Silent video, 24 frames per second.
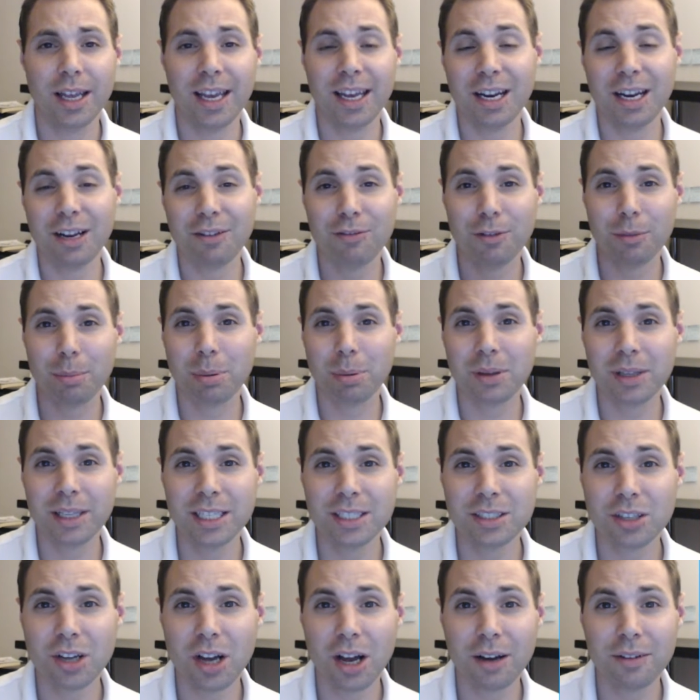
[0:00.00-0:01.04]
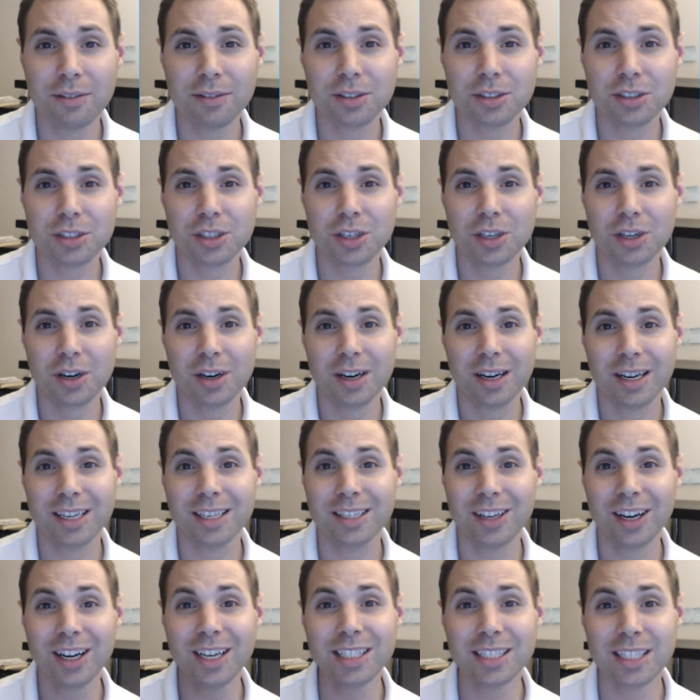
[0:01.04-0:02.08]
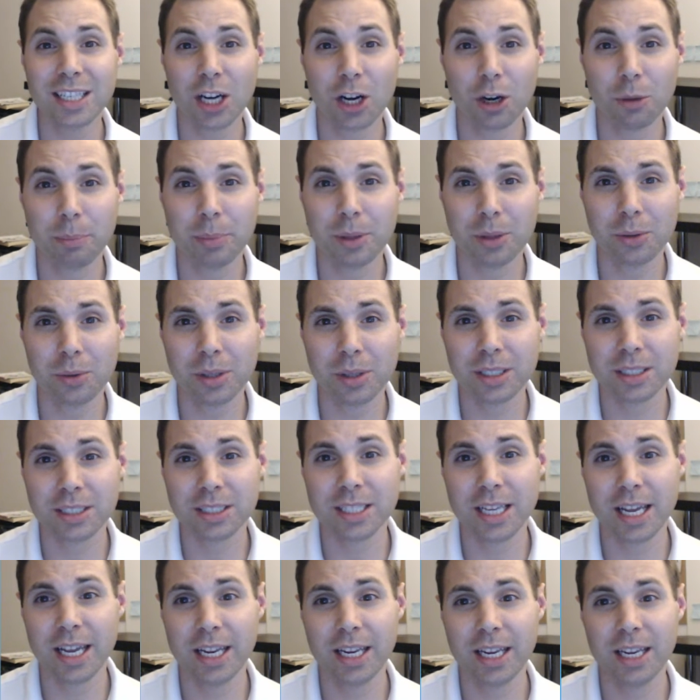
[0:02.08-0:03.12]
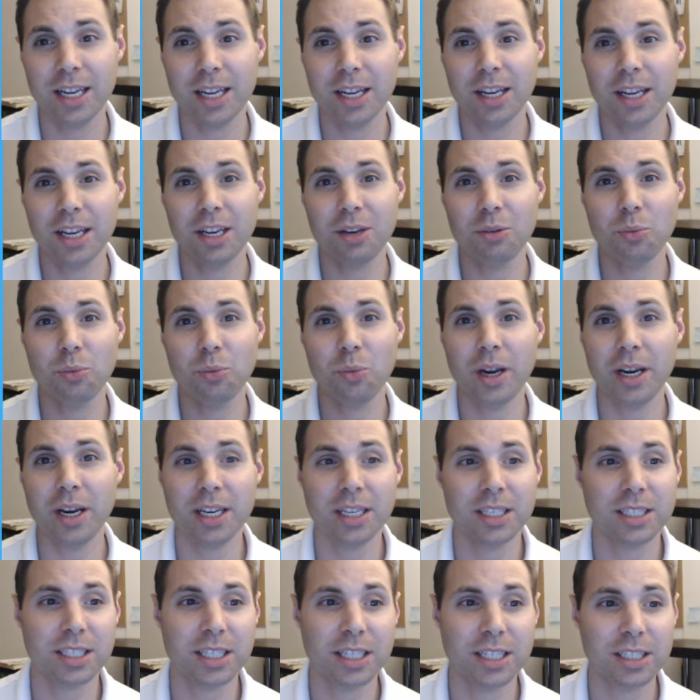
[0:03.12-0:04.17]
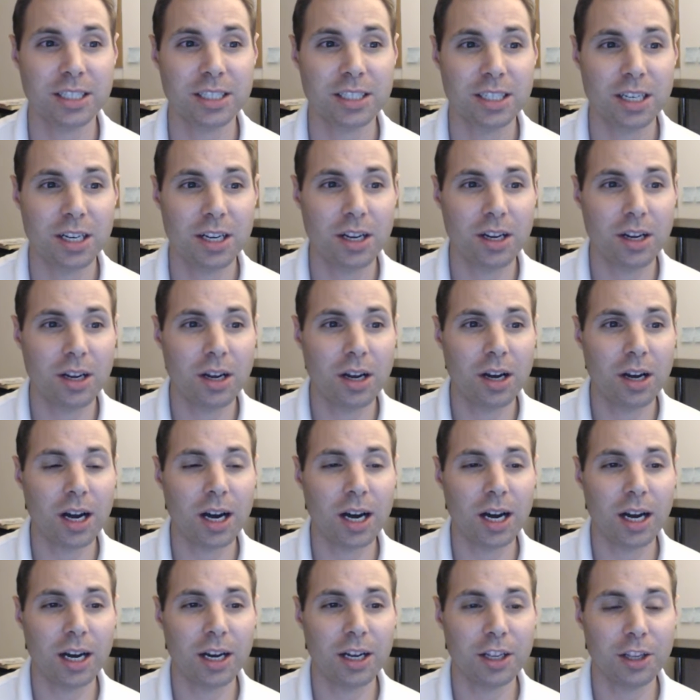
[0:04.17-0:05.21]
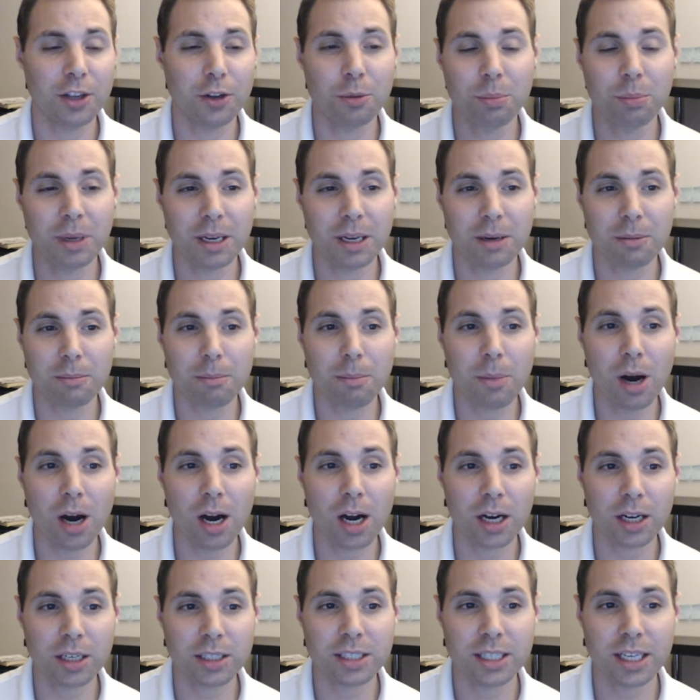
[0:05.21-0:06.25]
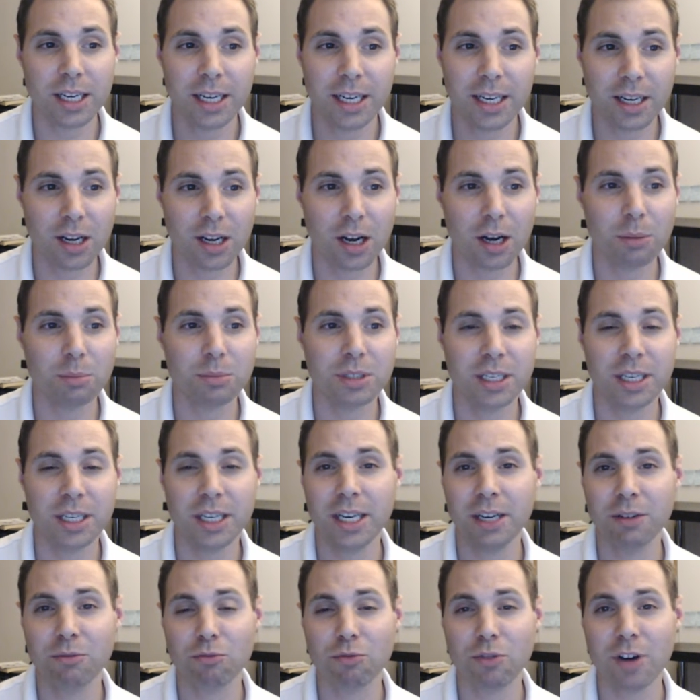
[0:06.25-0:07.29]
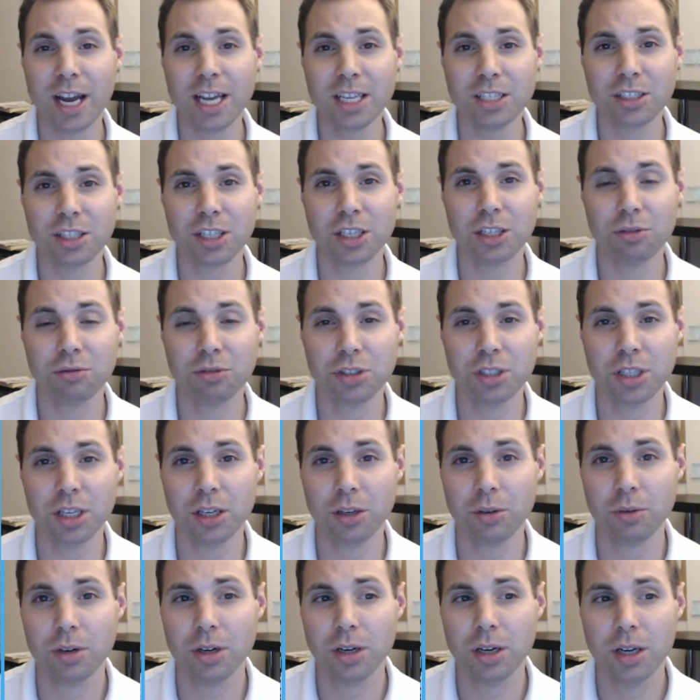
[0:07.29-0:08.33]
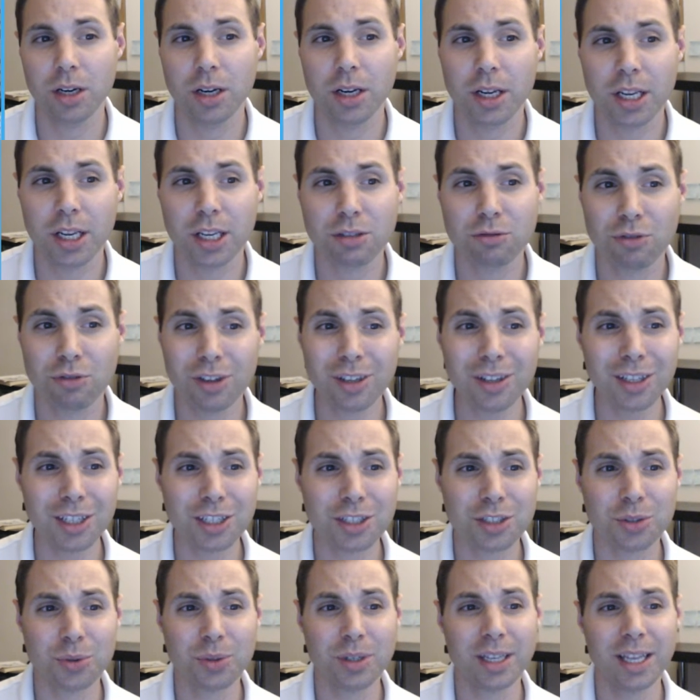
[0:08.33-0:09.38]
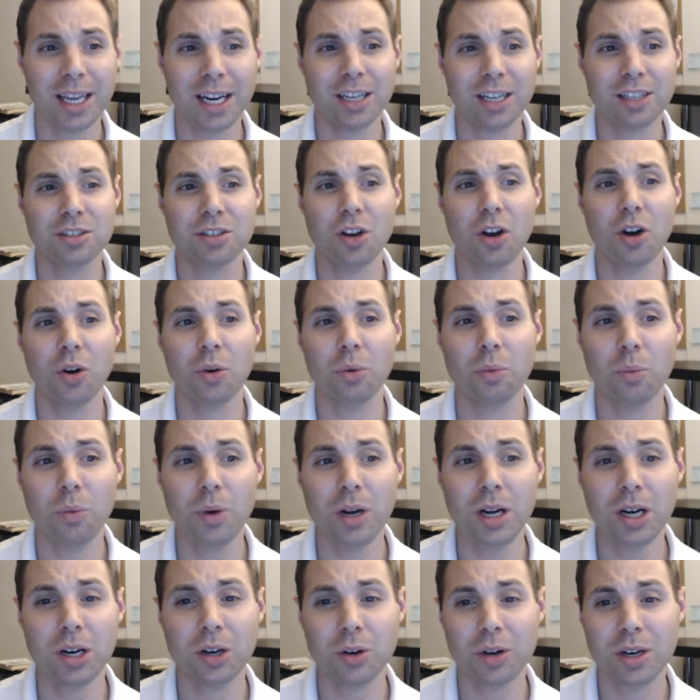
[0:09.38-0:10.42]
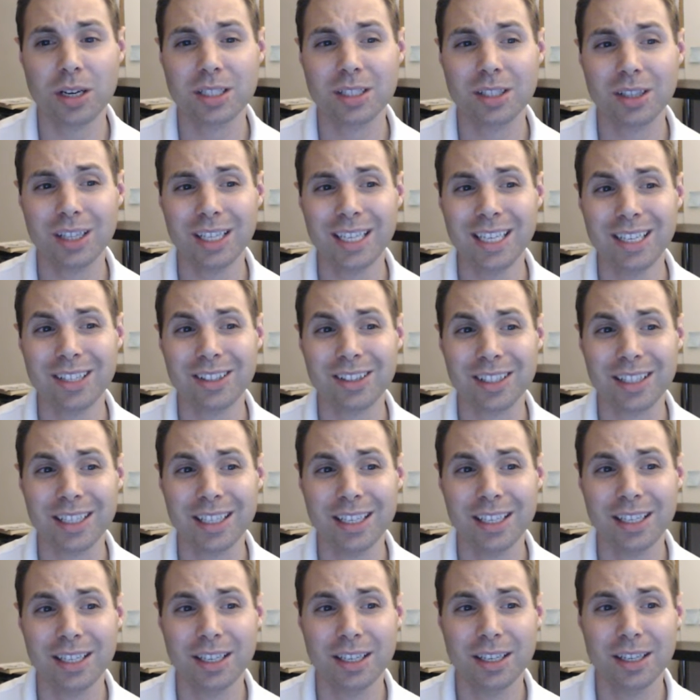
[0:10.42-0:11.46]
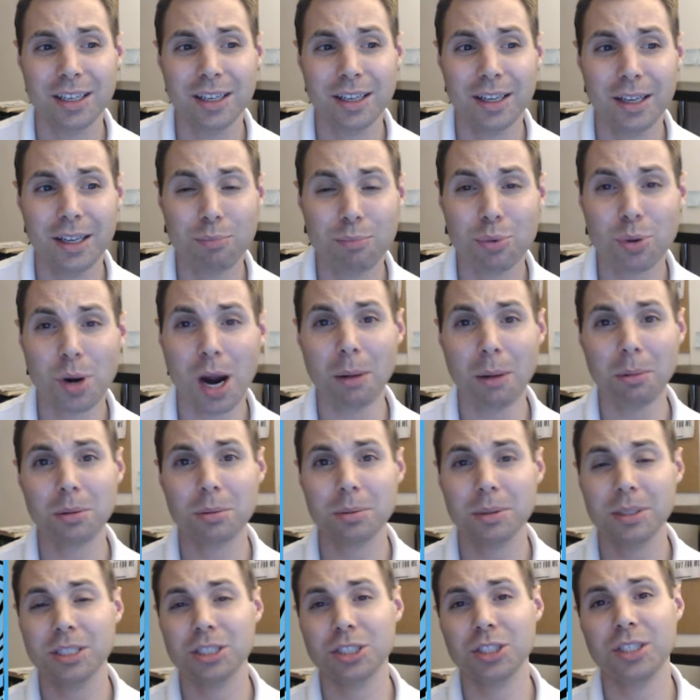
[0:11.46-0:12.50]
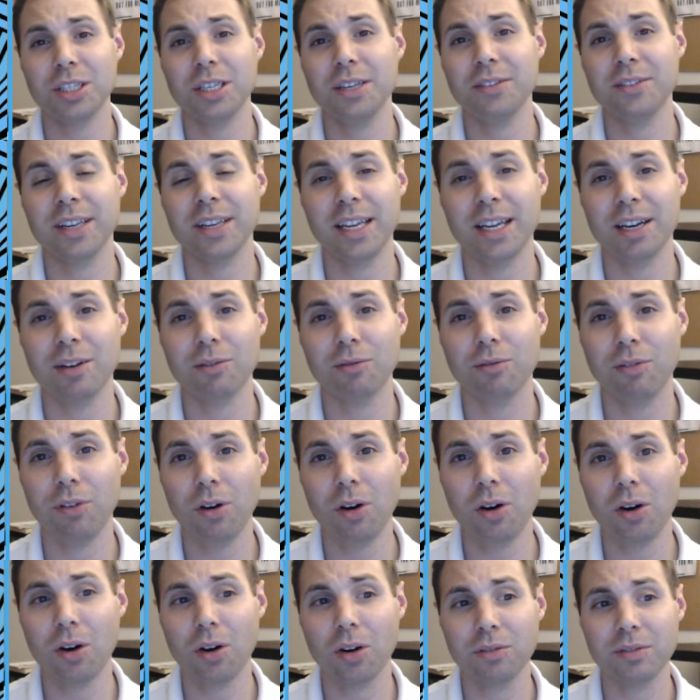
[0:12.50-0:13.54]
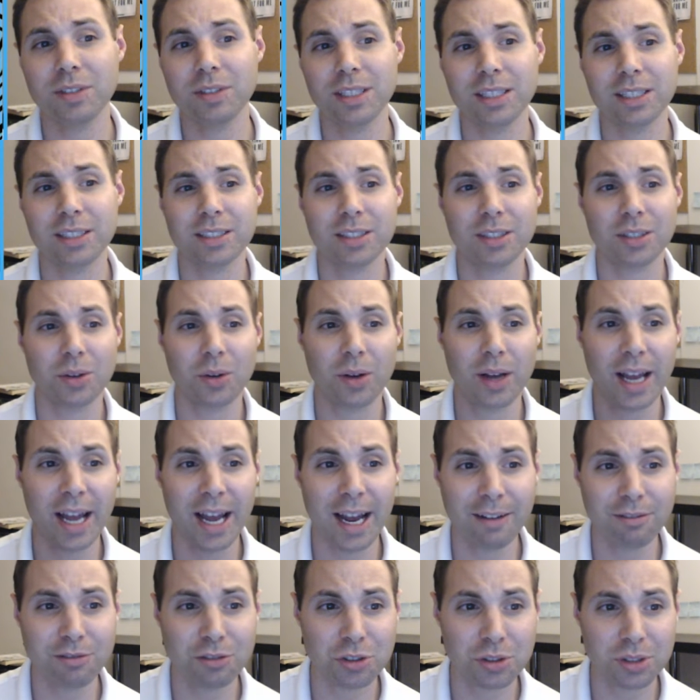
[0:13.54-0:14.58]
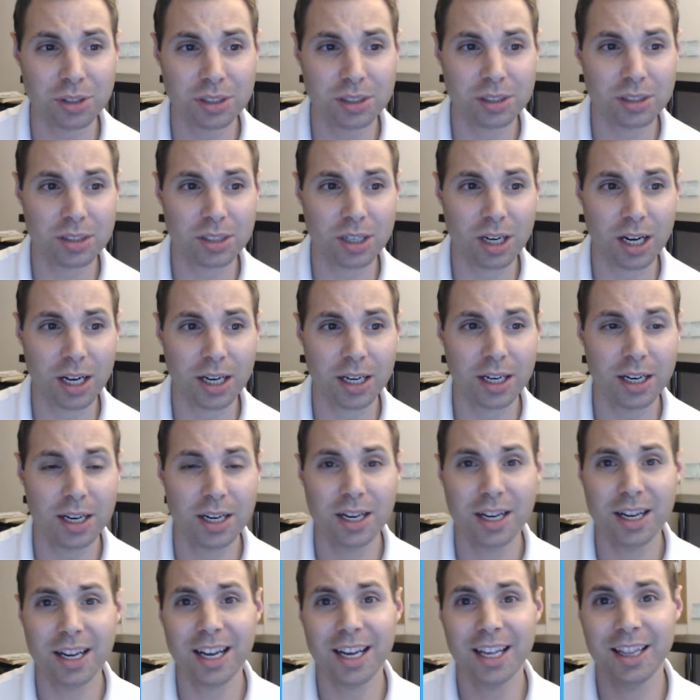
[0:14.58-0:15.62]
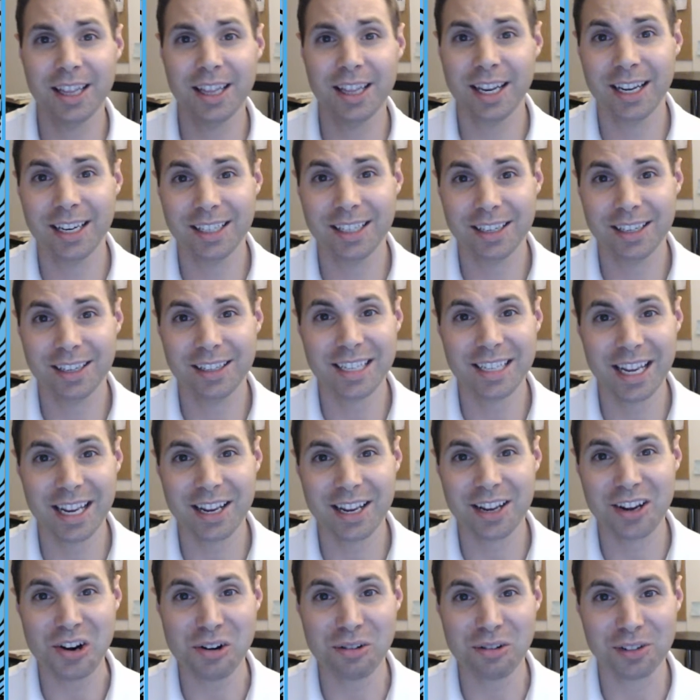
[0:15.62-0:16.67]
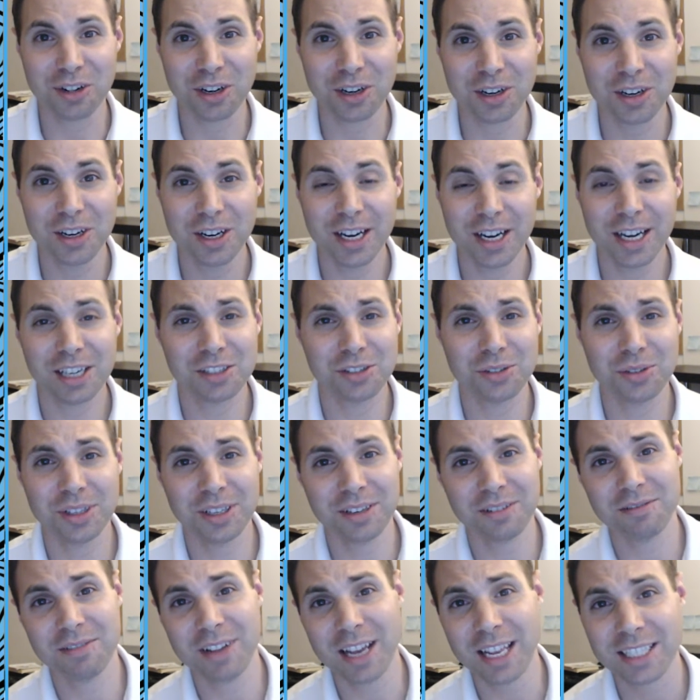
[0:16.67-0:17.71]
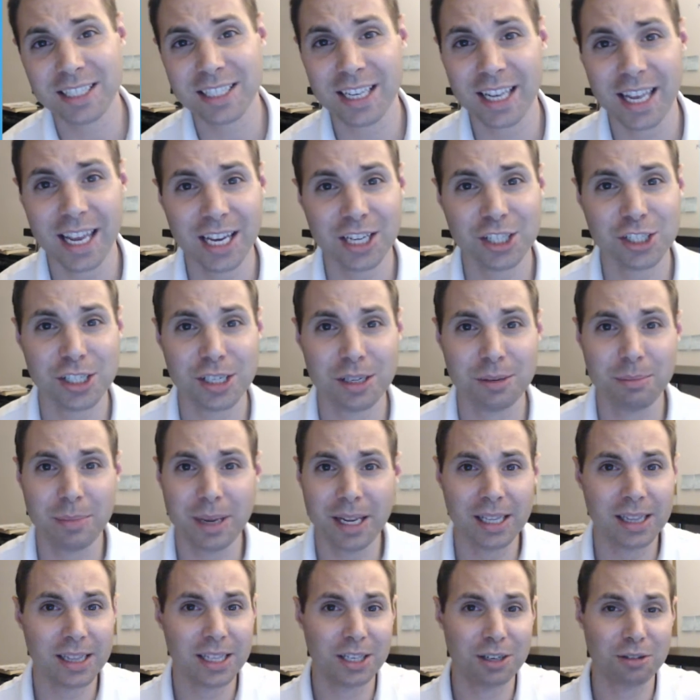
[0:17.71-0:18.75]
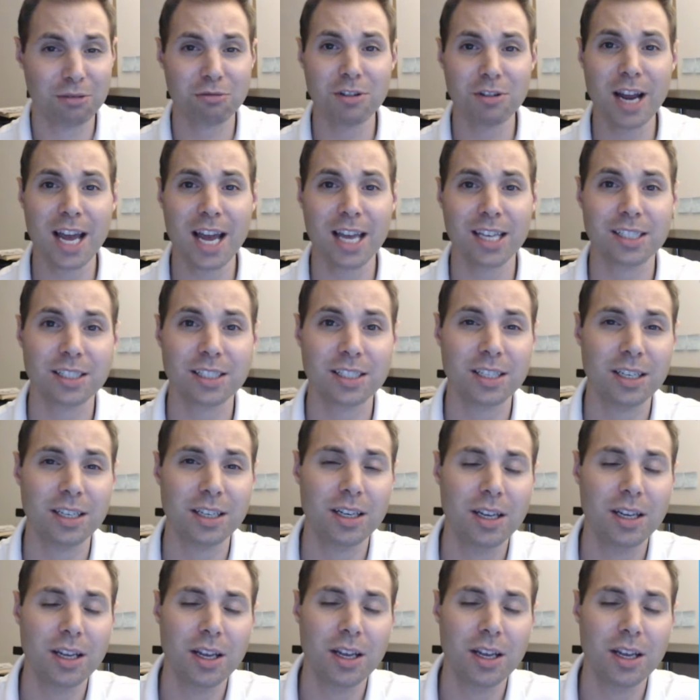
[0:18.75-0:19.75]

And if a police officer does help you, let's say he witnesses you being mugged and he comes in and rescues you, he's really doing that at his own will because legally he probably shouldn't even get involved until after it's done and then take over and do the investigation and make the arrest.